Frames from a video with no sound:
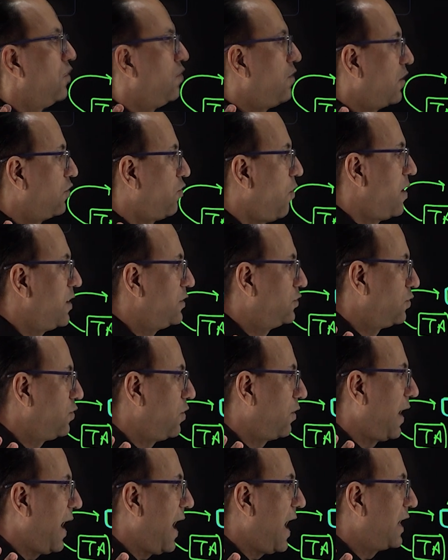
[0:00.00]
You are going to
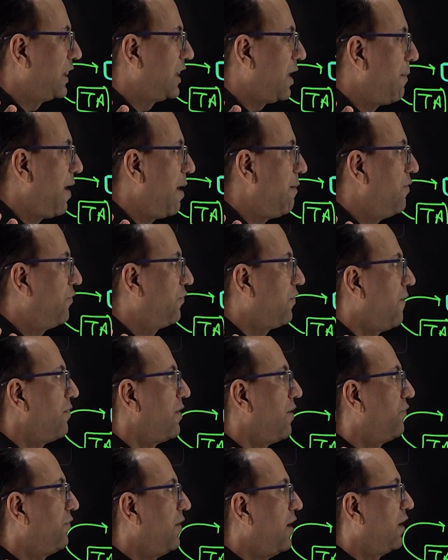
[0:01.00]
look at the baby from
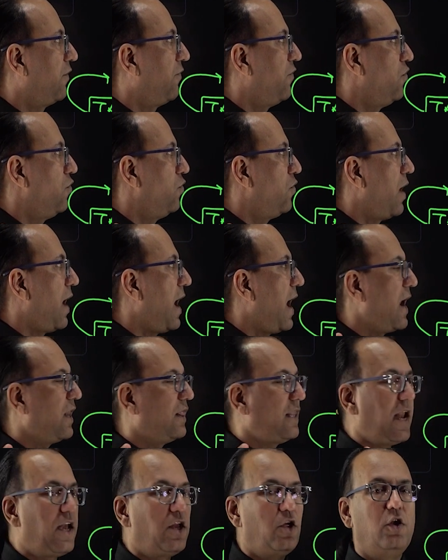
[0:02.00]
the front view, and
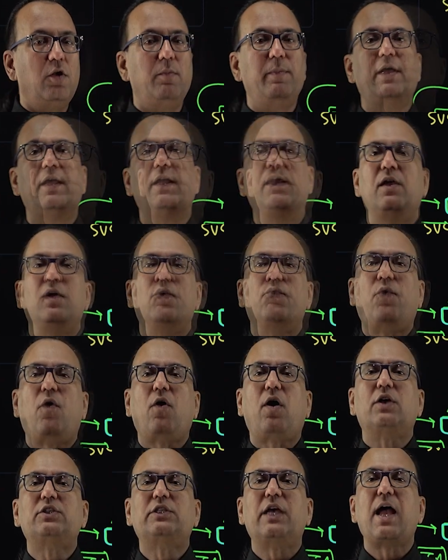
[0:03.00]
then you will be
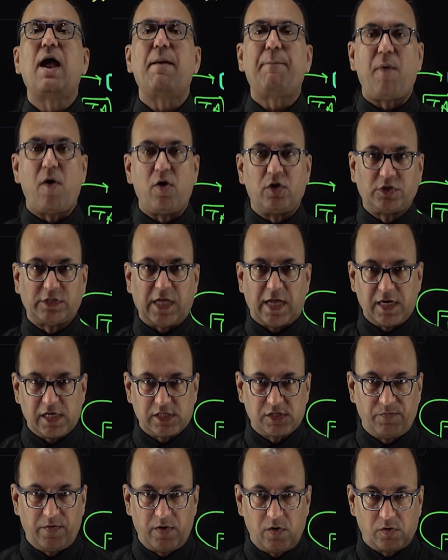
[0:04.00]
focusing upon
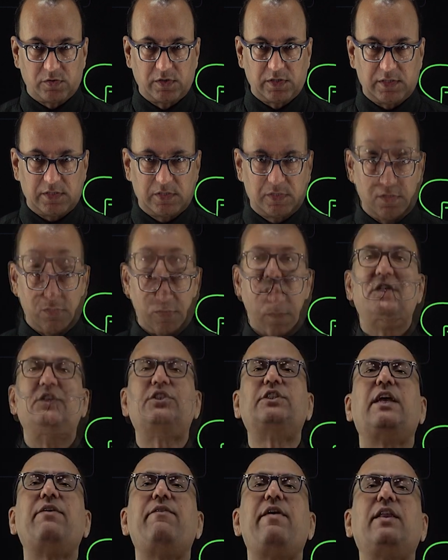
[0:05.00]
sinus venosus
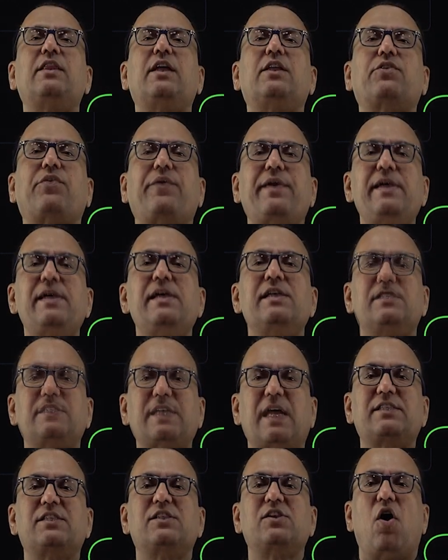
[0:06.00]
receiving the three
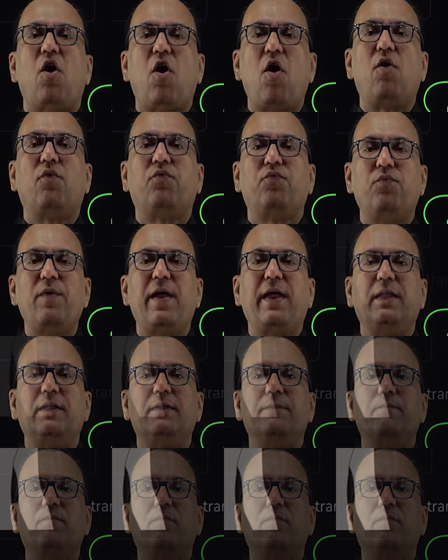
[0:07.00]
sets of vein.